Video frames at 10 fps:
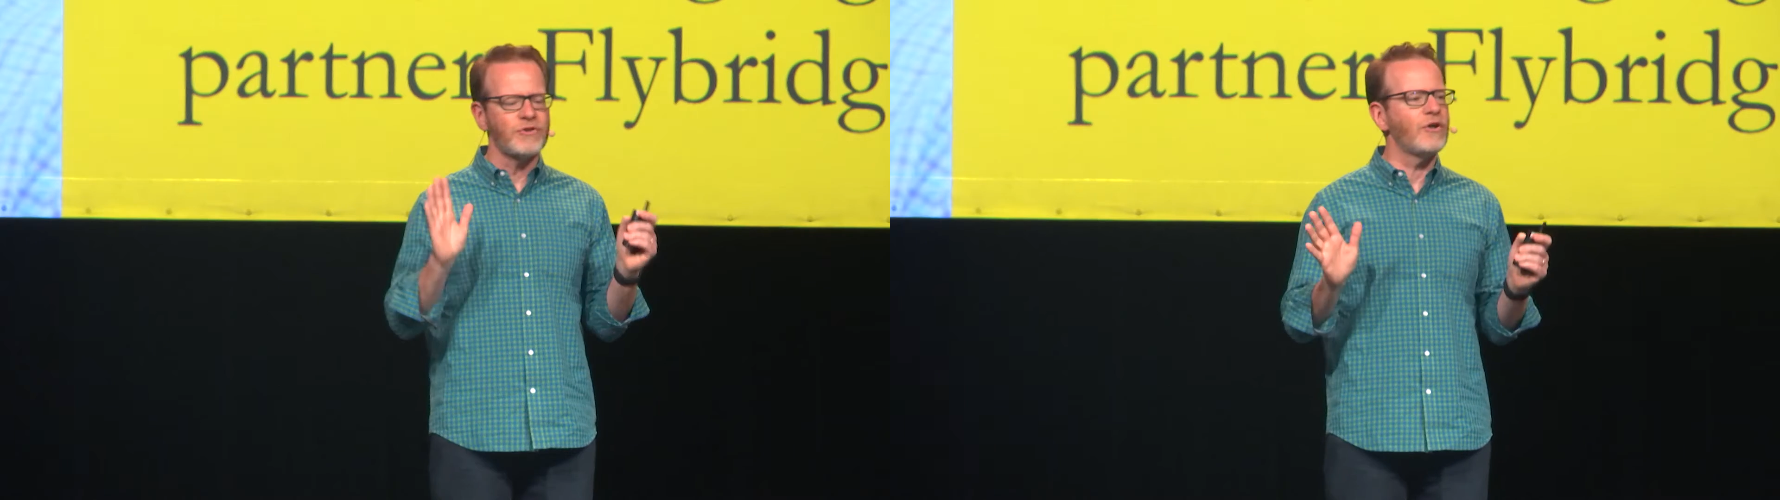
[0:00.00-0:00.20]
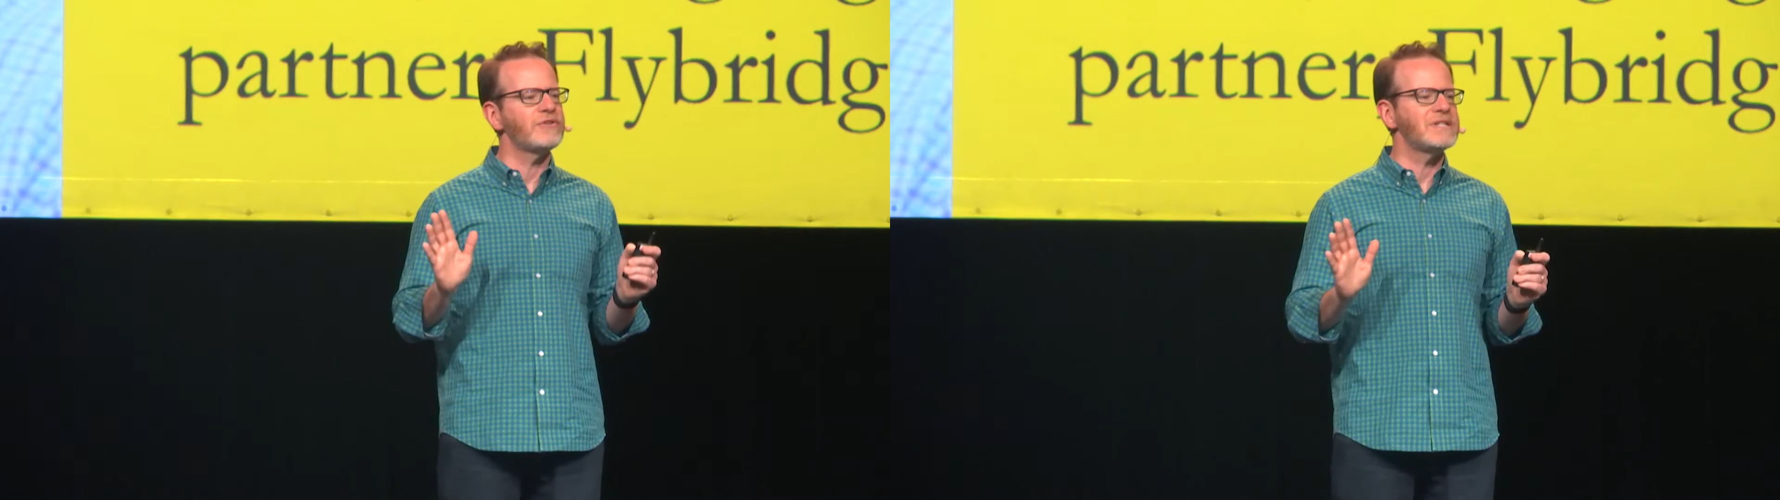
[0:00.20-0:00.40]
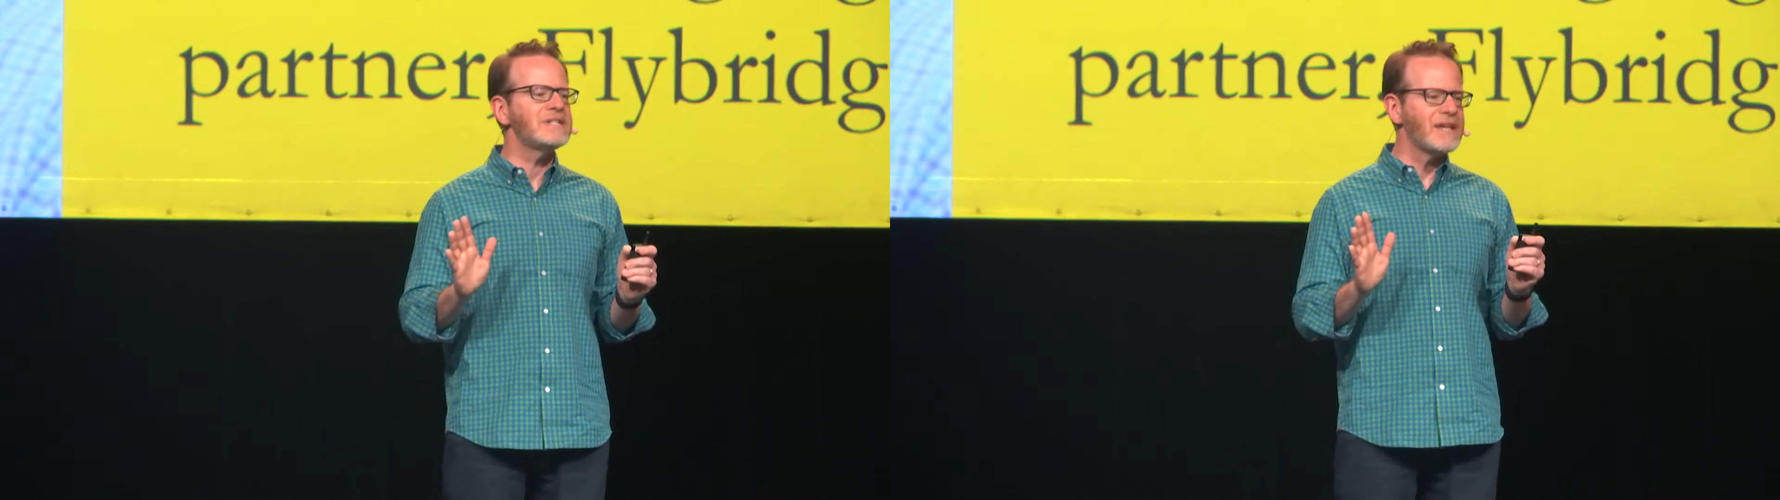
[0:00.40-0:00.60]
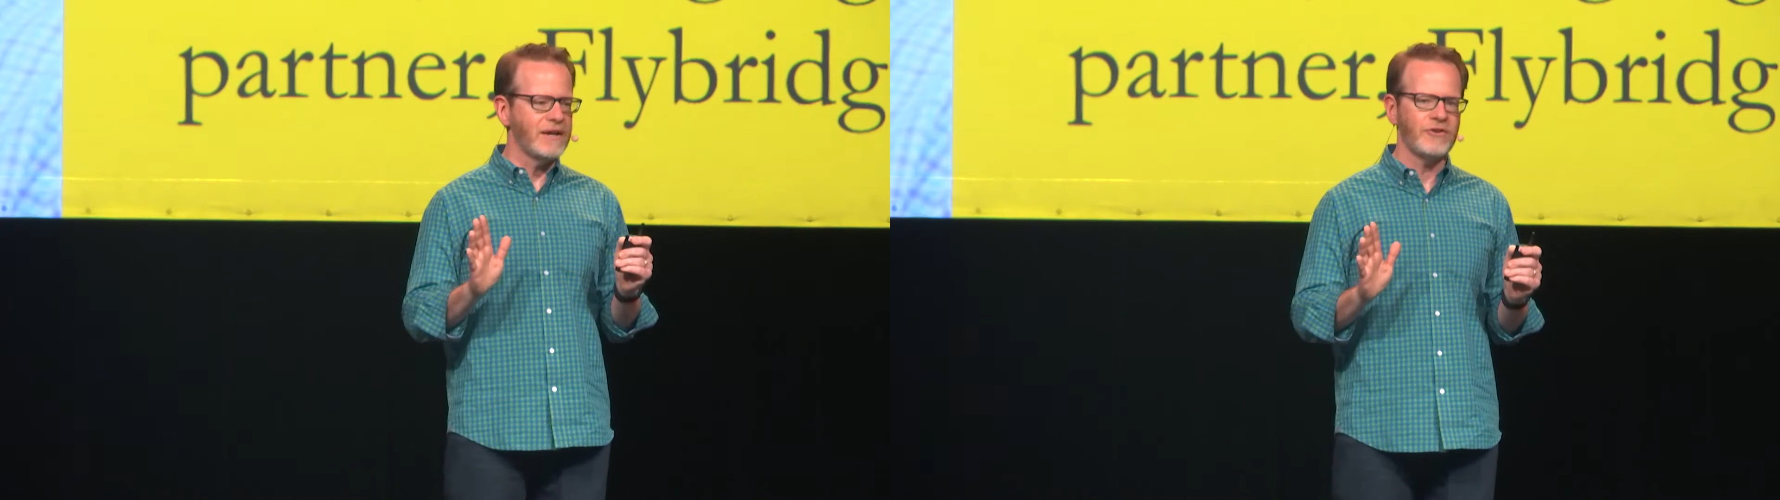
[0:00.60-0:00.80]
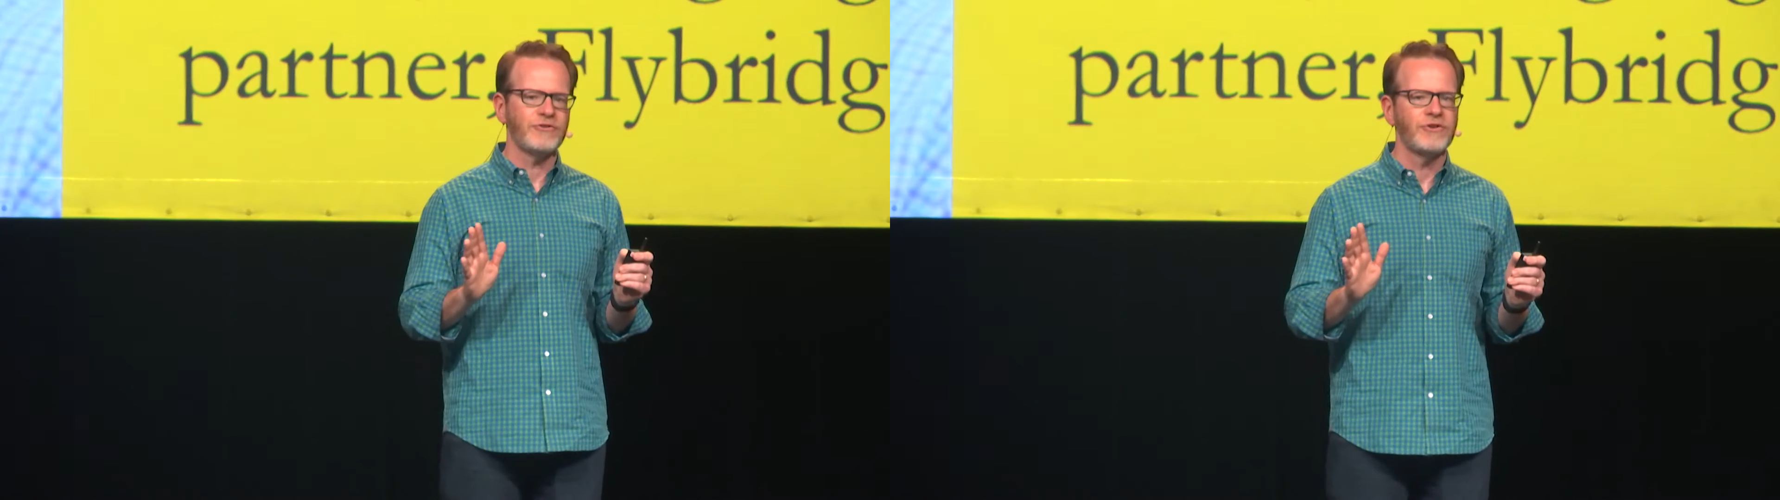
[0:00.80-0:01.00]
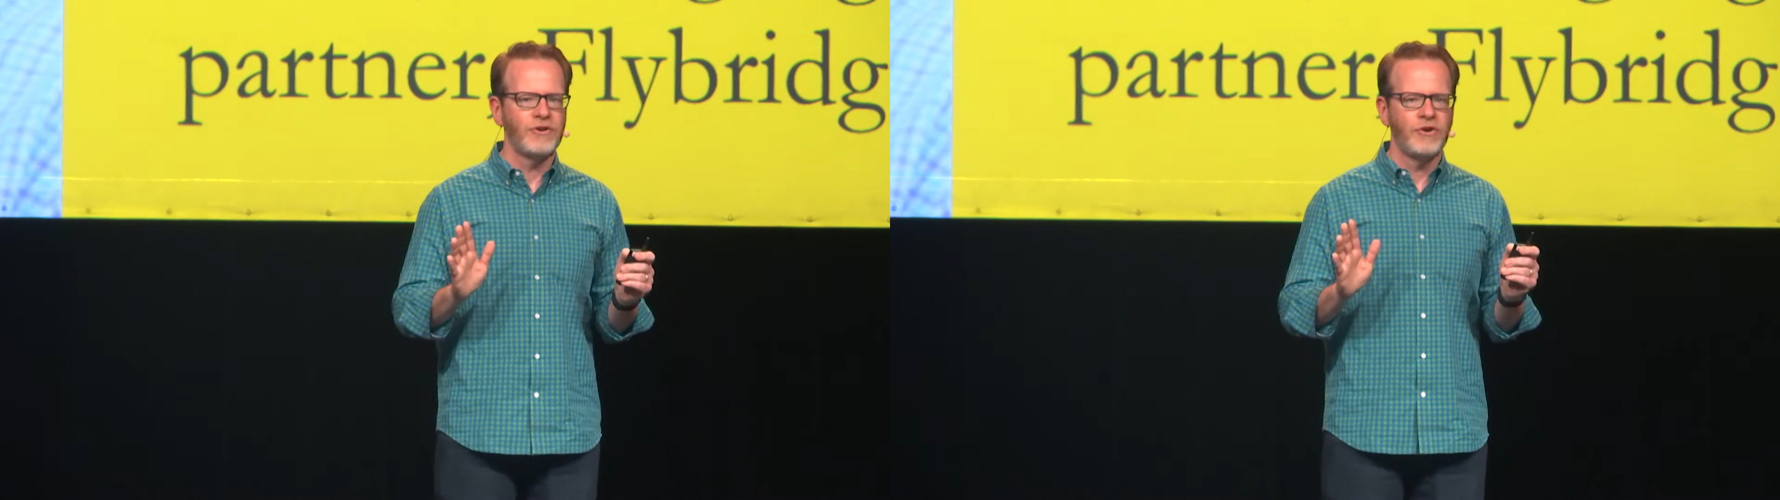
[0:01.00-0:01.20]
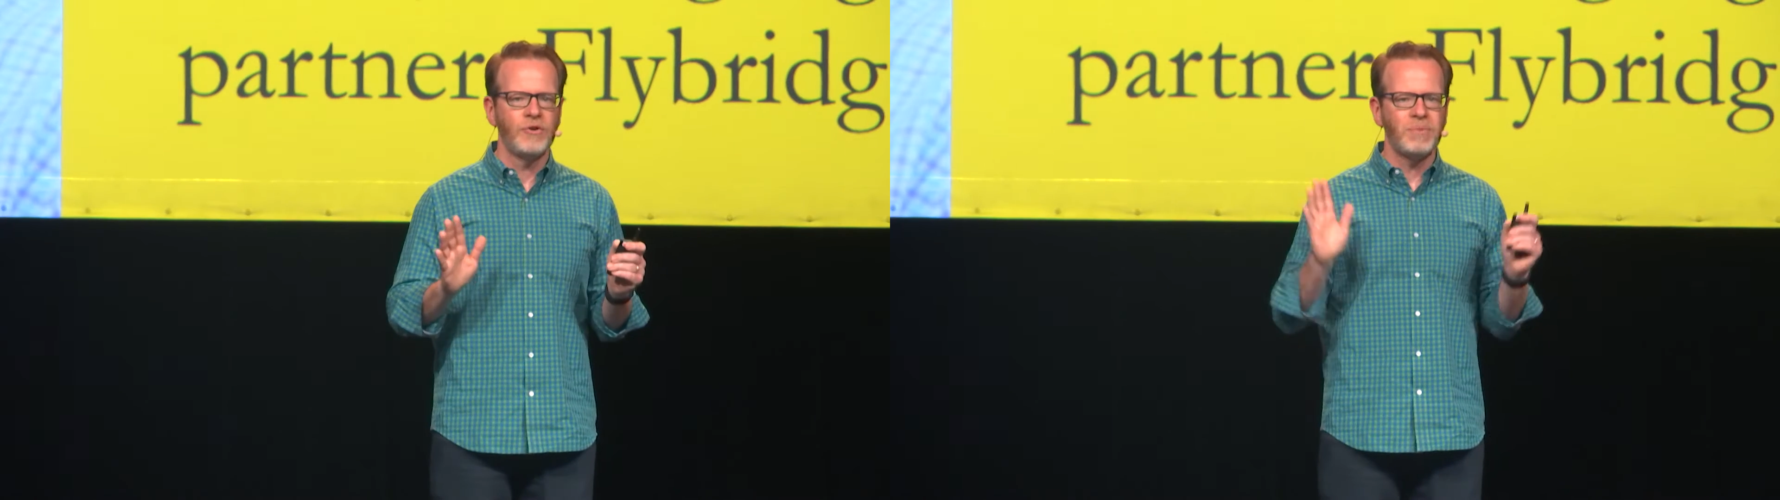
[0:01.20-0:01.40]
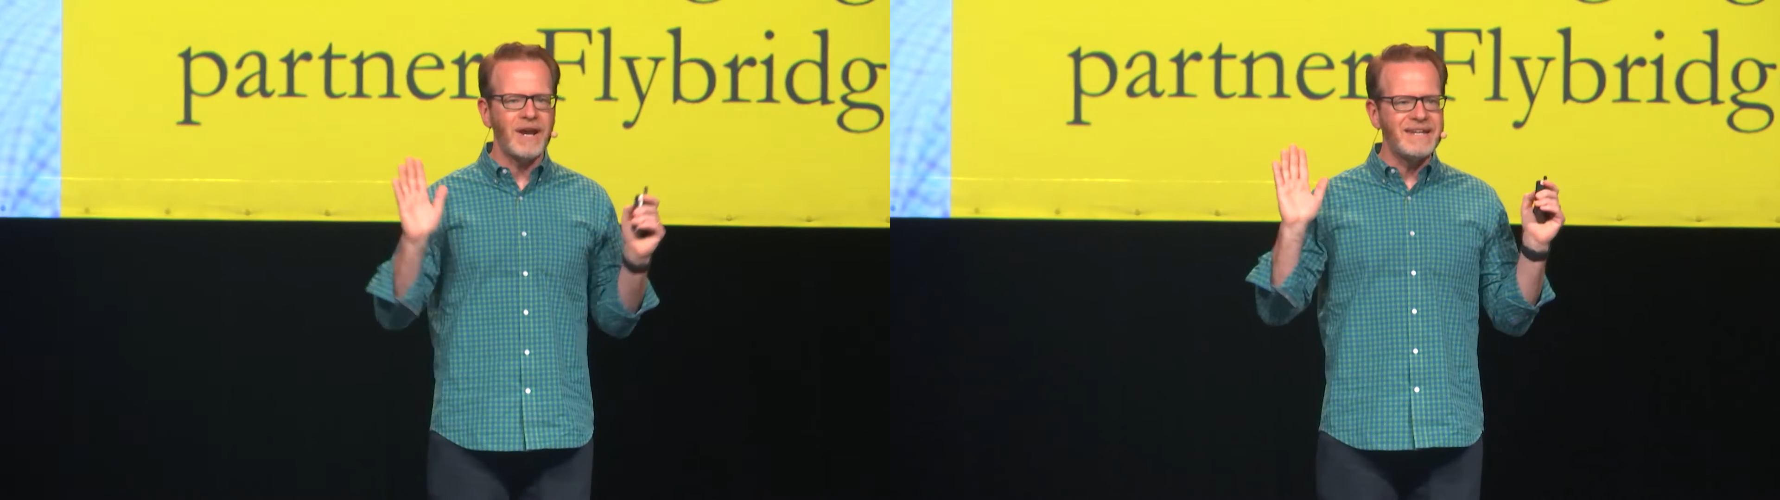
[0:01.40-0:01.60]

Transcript: all the details, but I